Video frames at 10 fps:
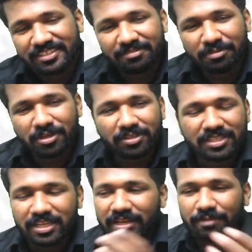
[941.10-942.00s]
because
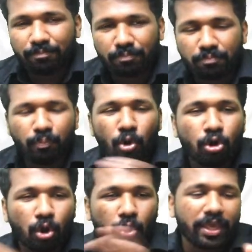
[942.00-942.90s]
the
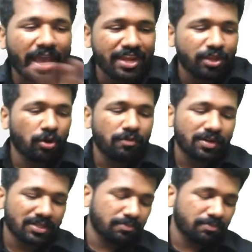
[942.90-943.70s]
borrow carryover